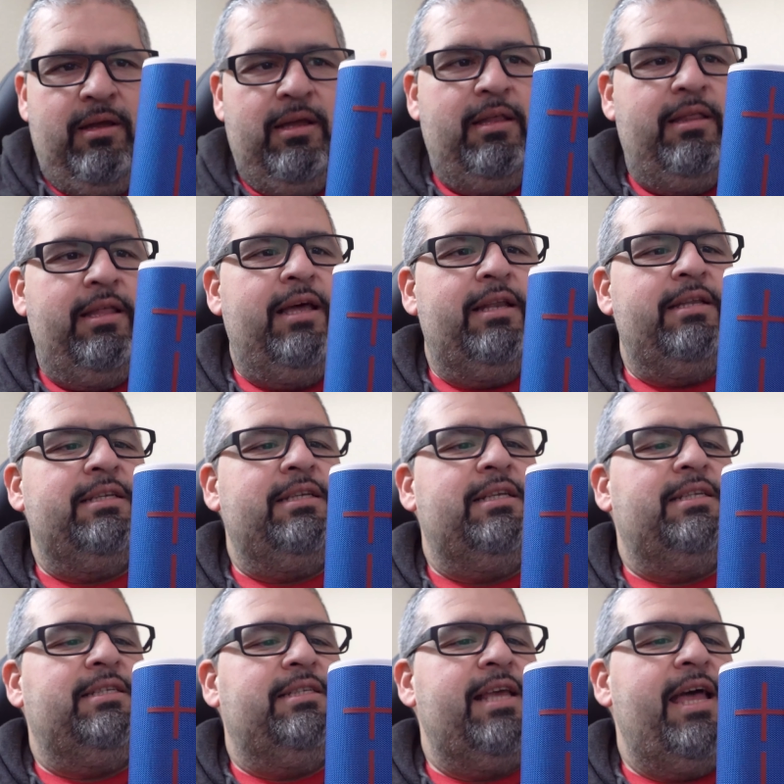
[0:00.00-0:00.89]
And that is
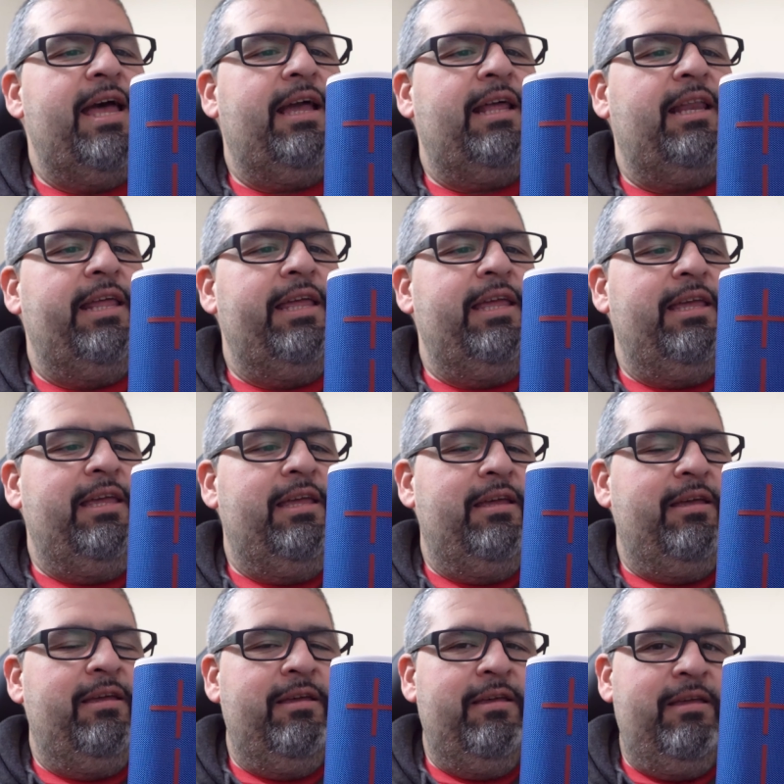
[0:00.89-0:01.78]
exactly
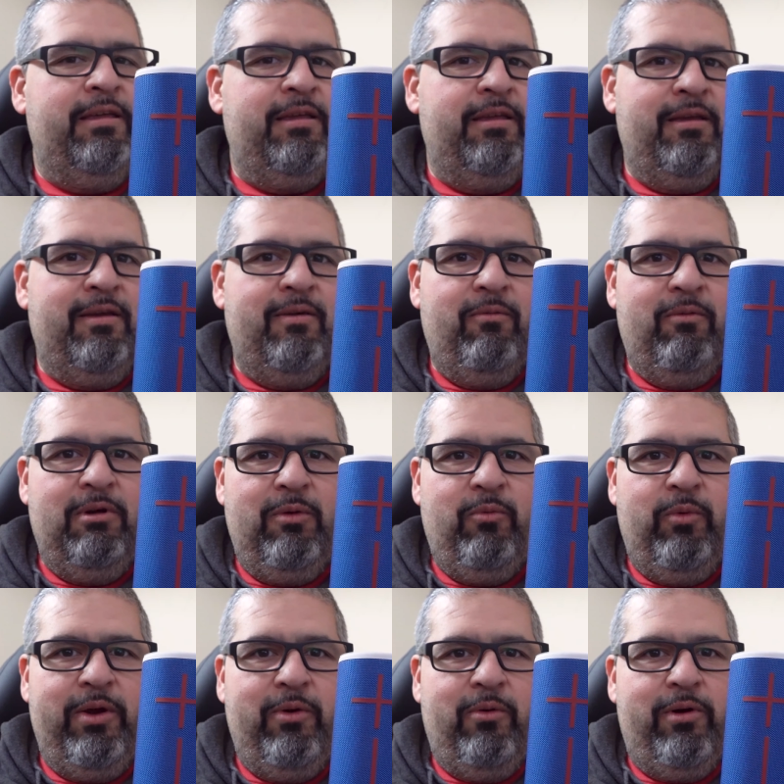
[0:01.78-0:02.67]

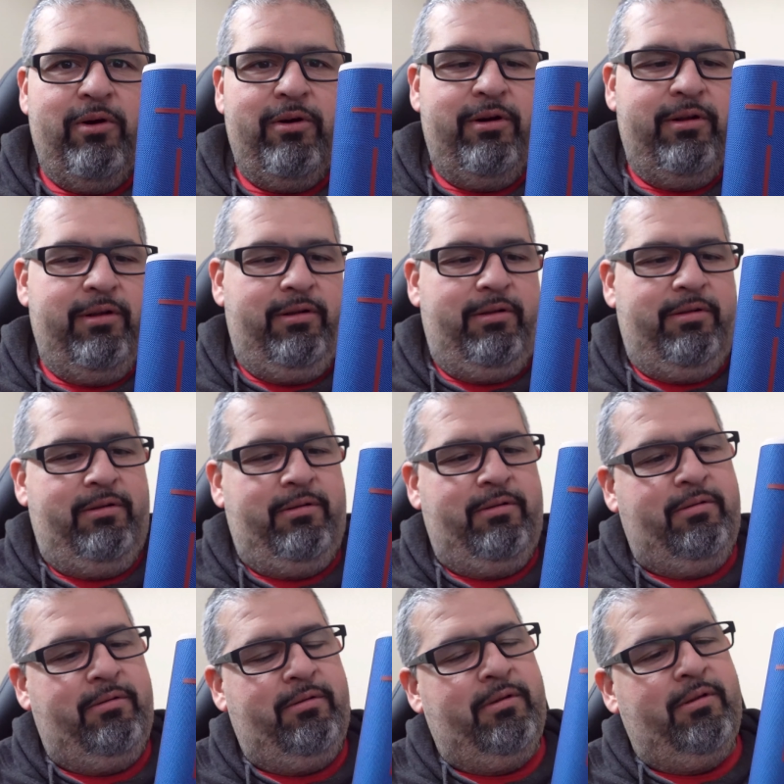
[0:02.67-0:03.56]
what we ordered.
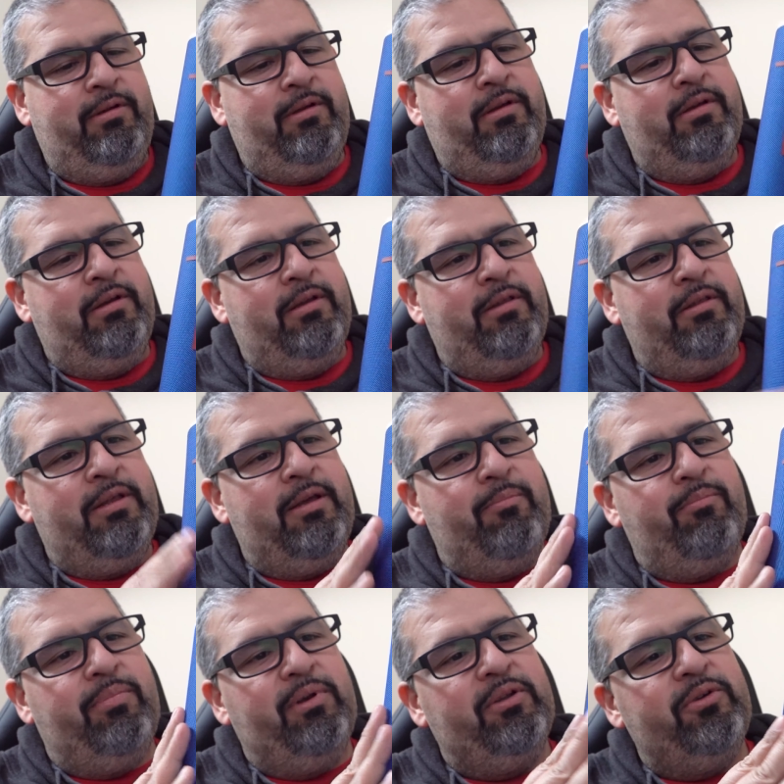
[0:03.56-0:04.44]

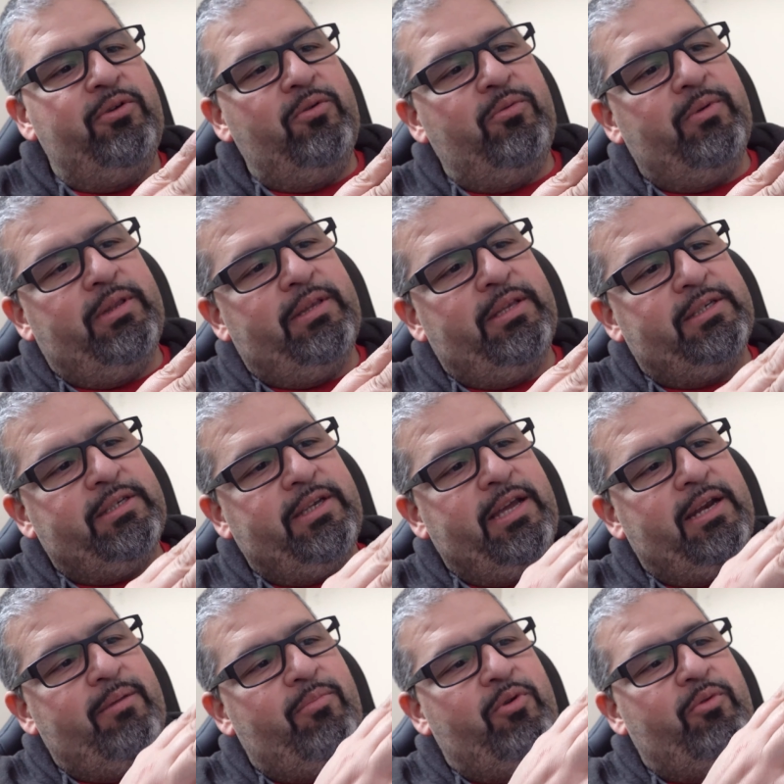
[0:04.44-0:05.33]
That blue with this
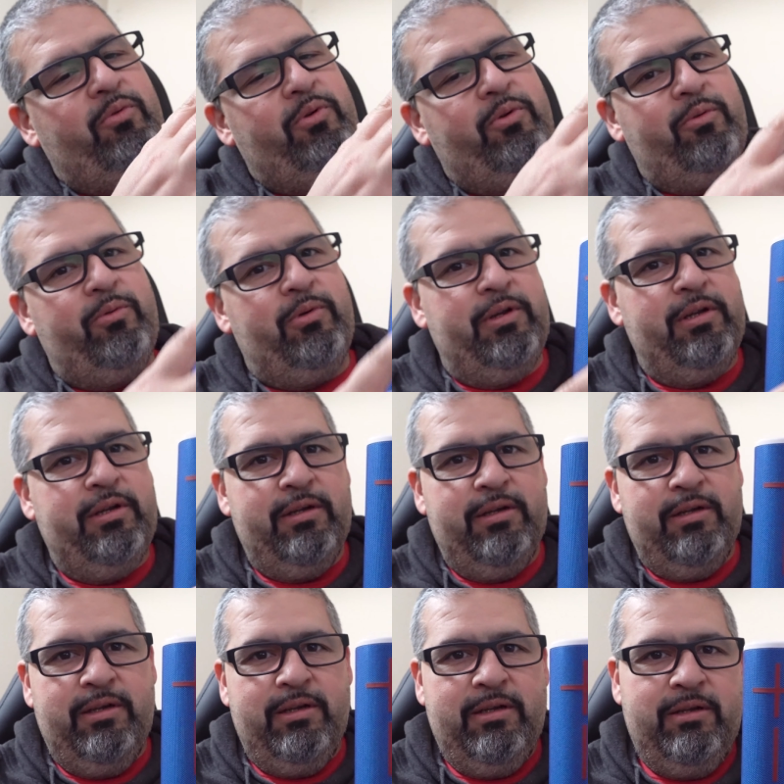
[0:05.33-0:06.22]
kind of maroon.
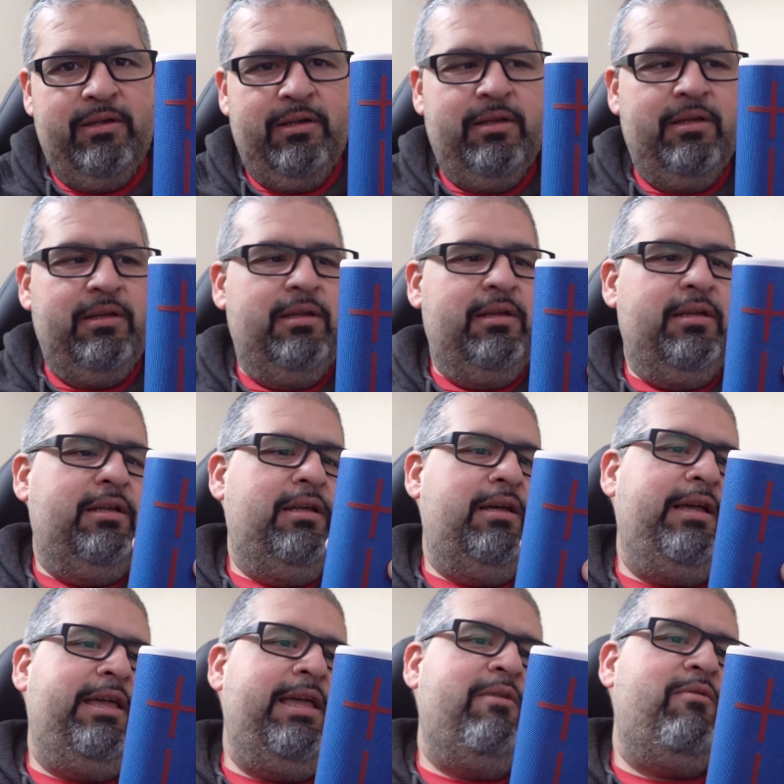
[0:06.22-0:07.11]

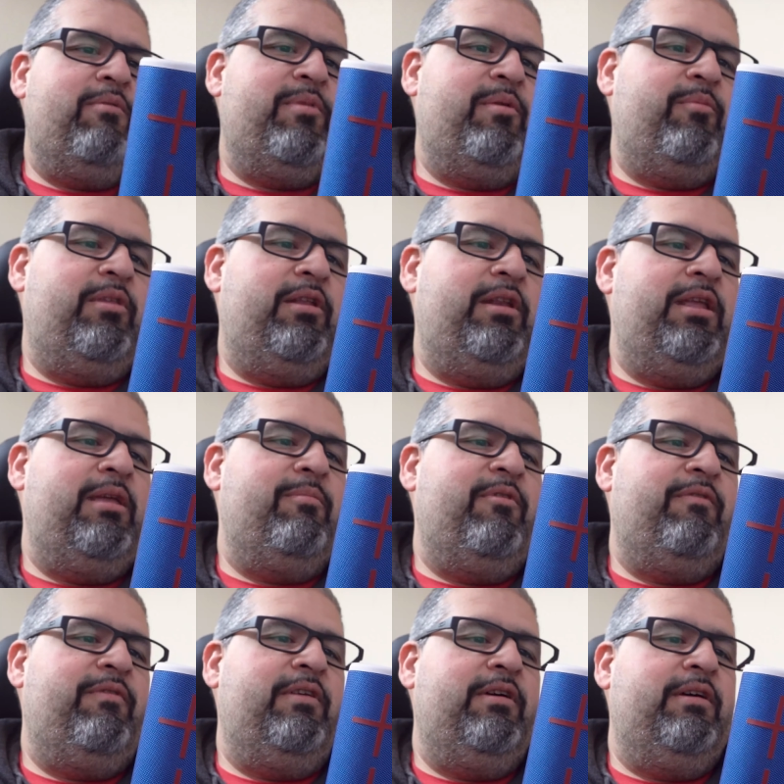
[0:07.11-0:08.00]
I can't remember the
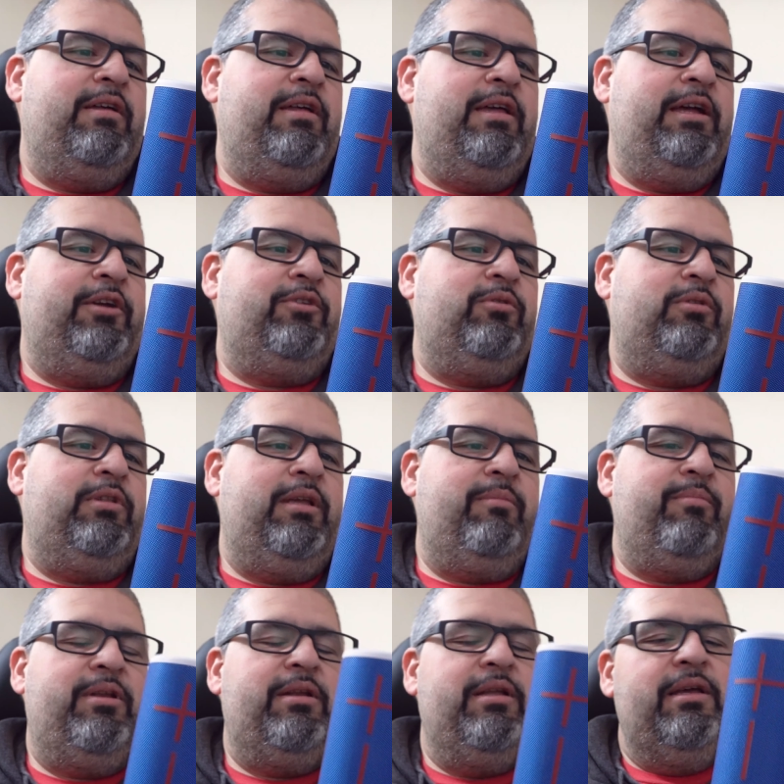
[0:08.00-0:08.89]
name of the actual
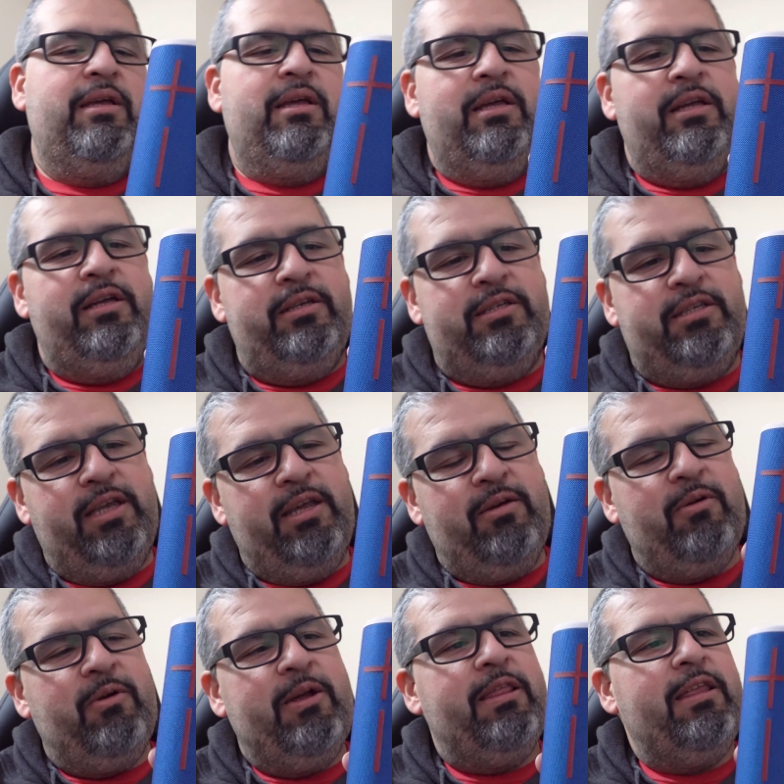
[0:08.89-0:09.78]
thing, but you see
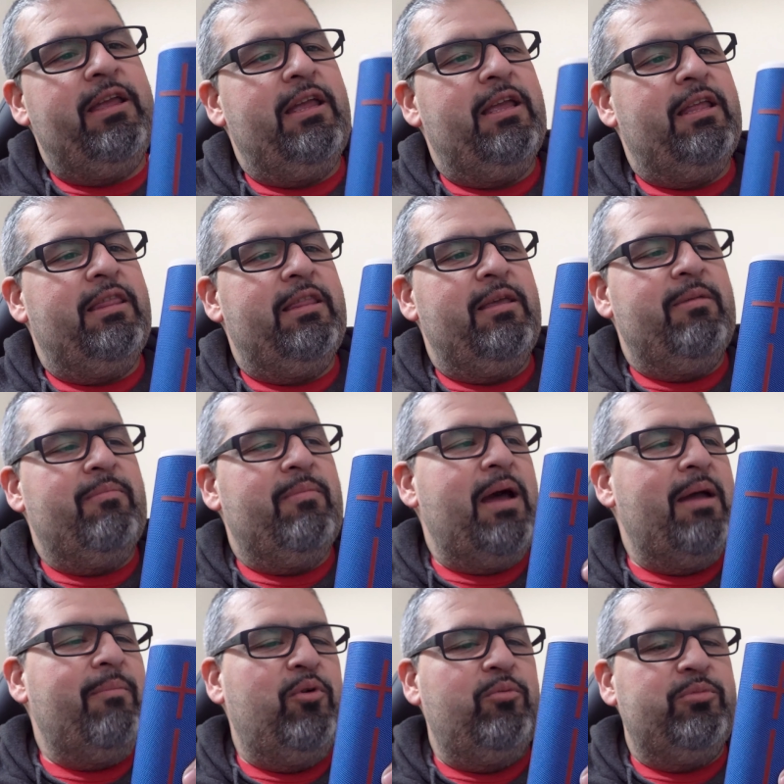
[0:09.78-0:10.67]
in the
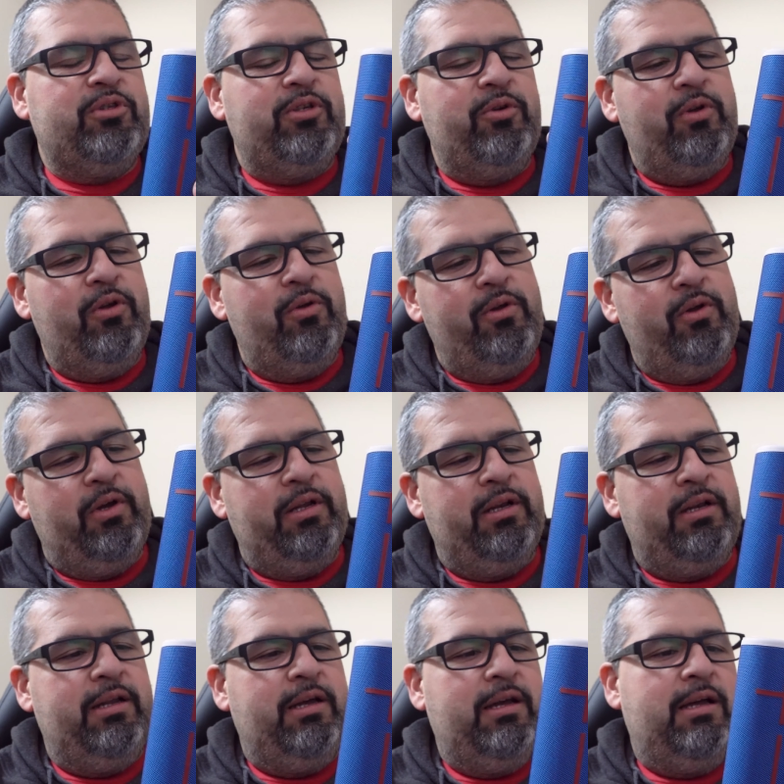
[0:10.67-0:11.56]
myBOOM Studio you
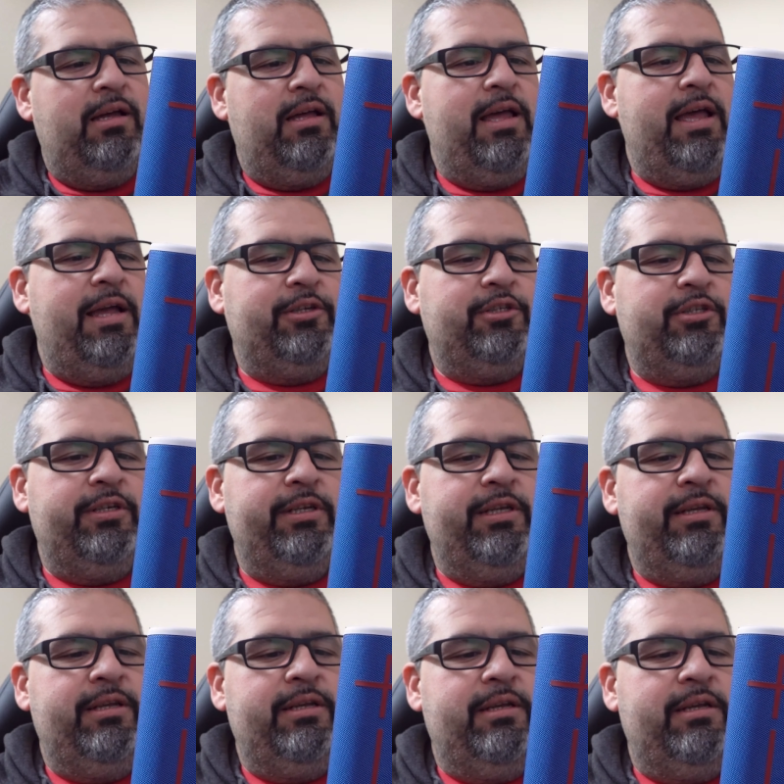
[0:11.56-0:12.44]
can
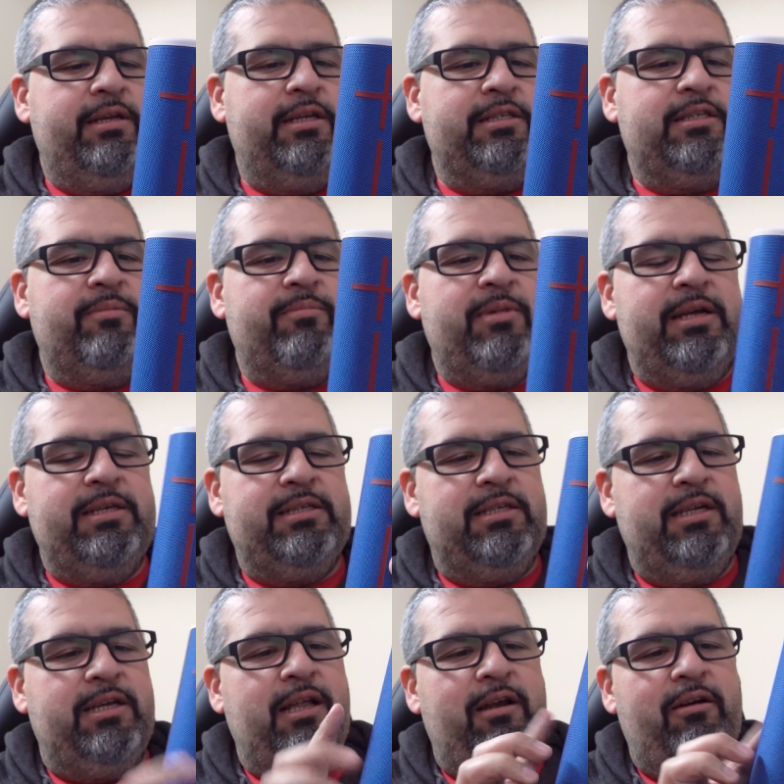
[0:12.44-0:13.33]
actually customize
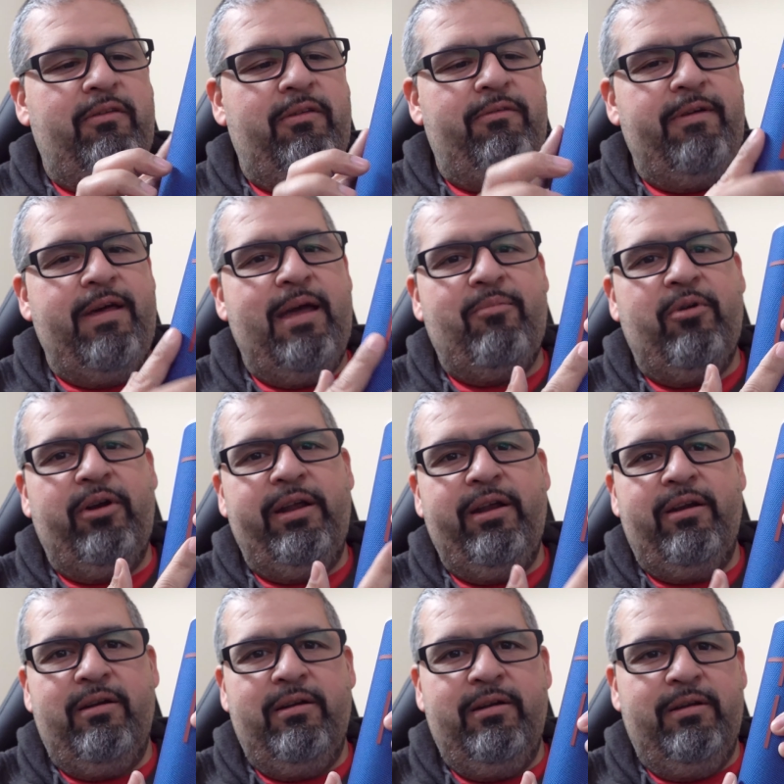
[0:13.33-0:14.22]
the color of the fabric
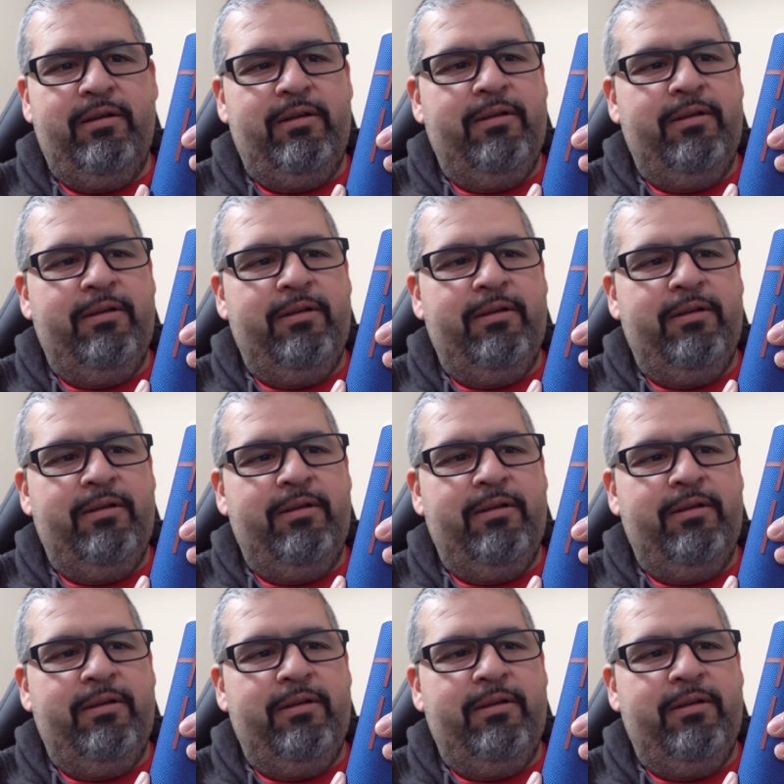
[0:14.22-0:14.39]
here,